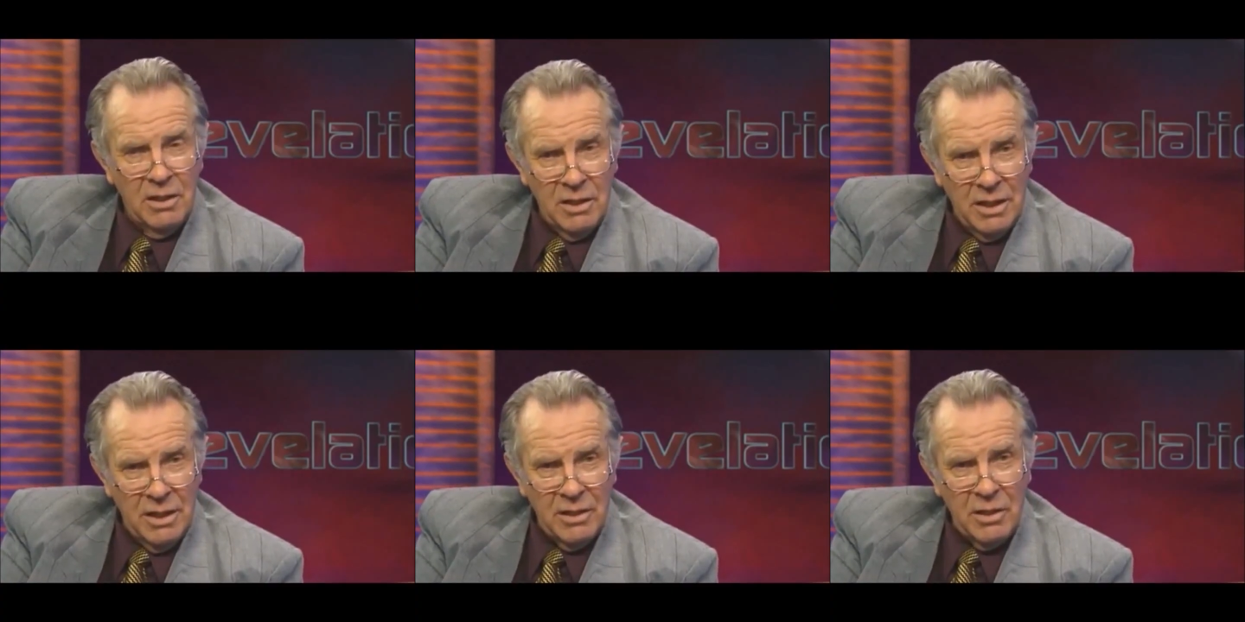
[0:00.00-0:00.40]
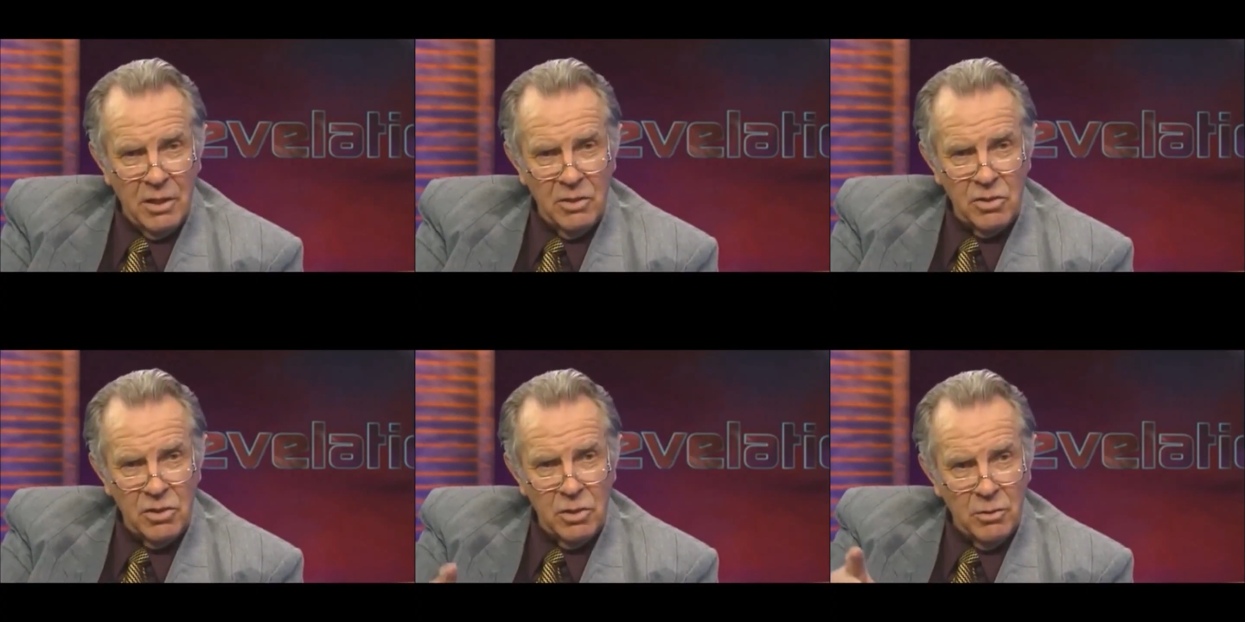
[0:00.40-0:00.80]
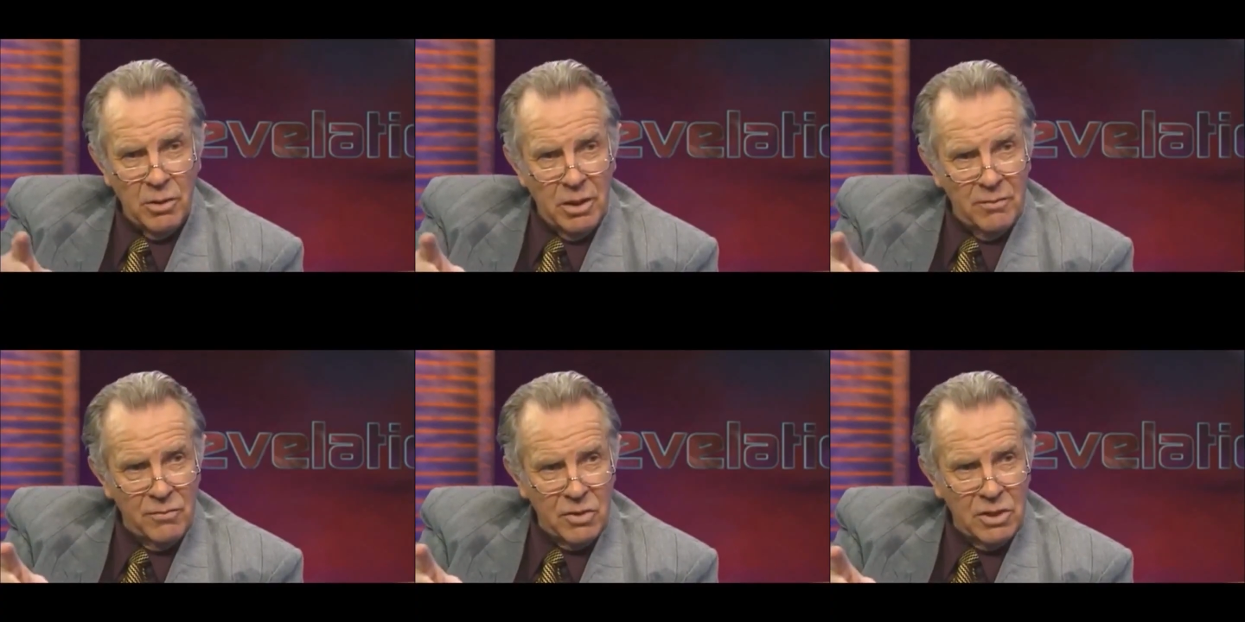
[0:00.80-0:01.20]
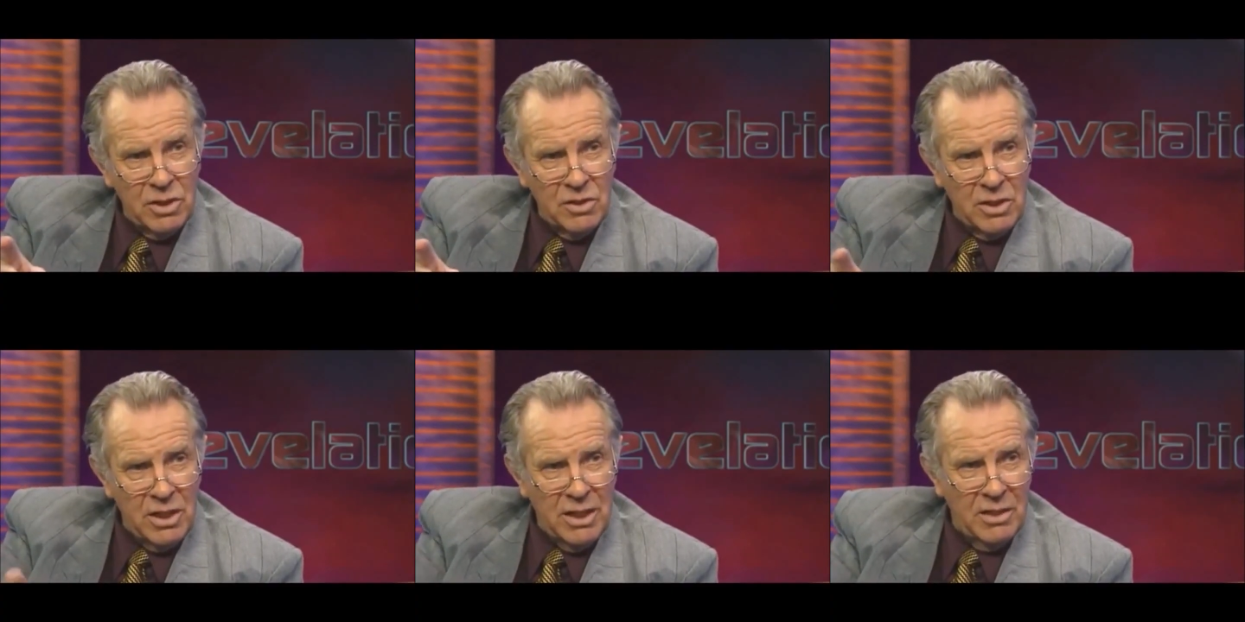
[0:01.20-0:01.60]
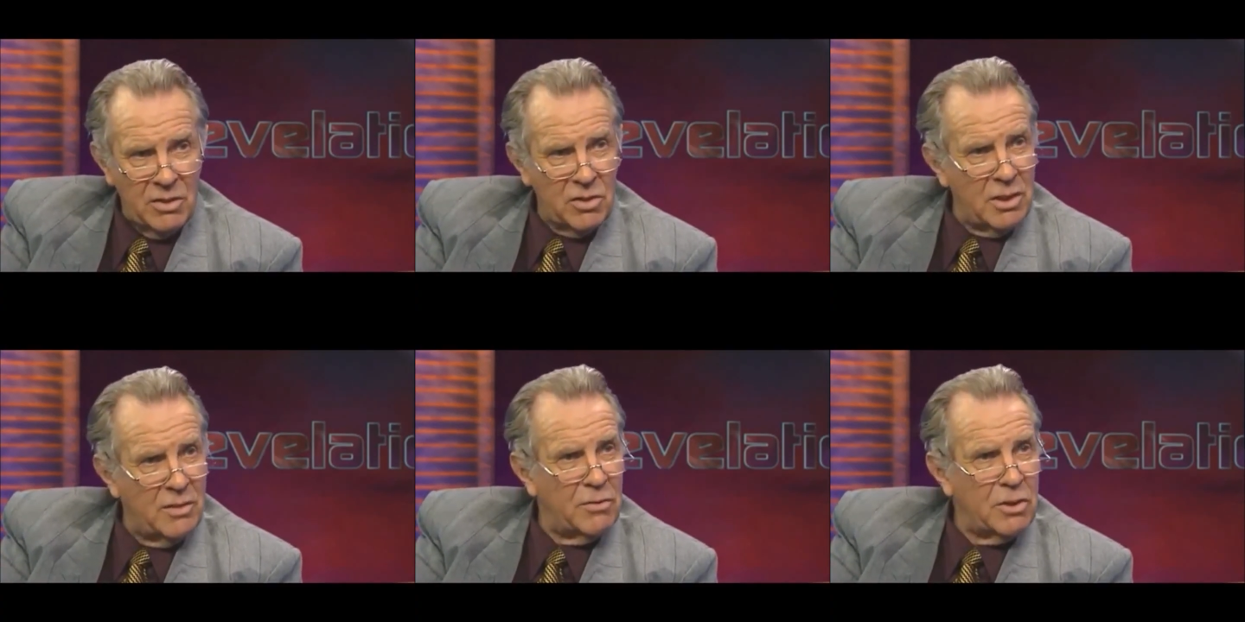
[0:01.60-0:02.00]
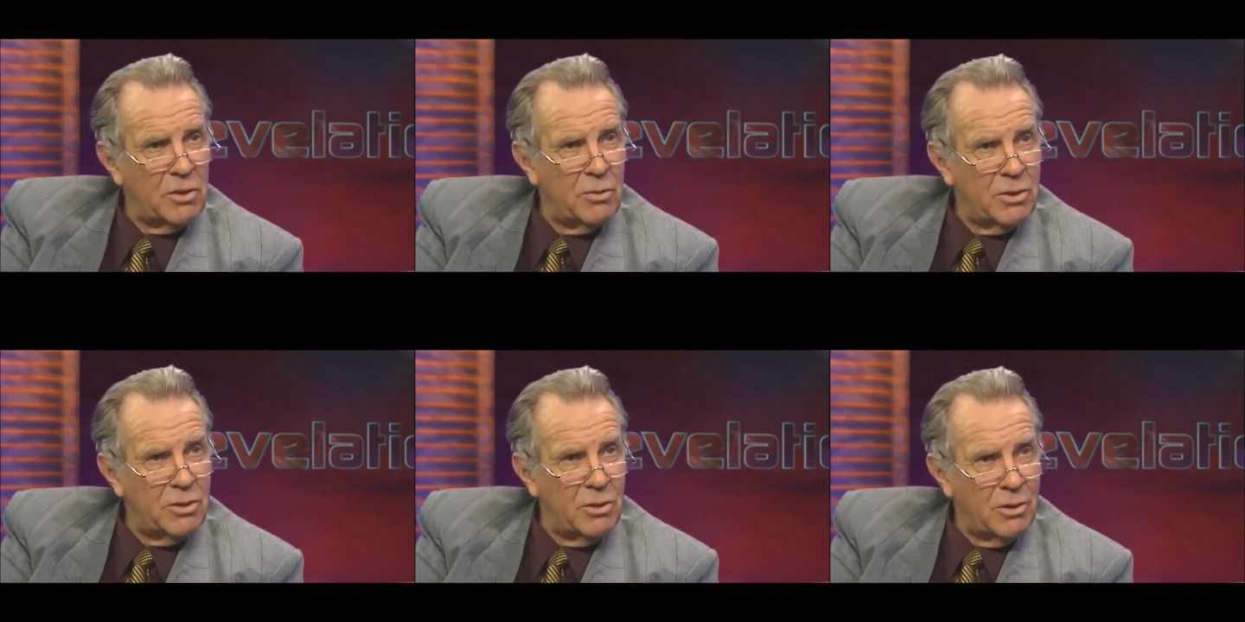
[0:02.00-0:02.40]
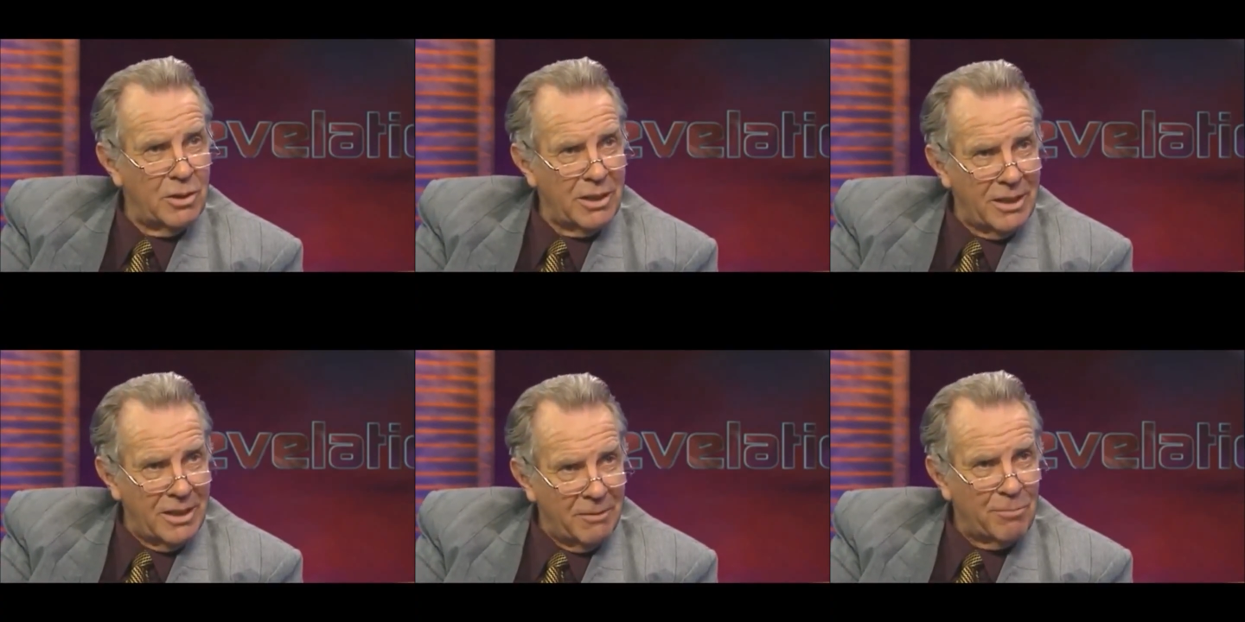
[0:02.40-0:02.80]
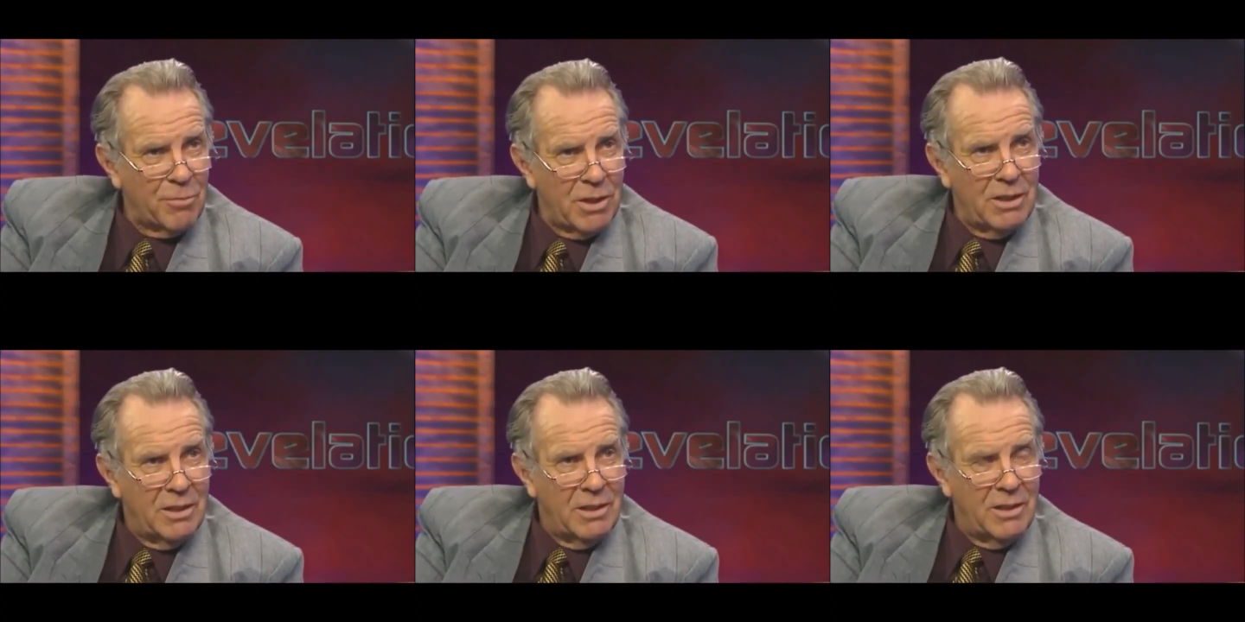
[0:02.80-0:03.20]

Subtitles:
now goes into overseas hands, never to return again.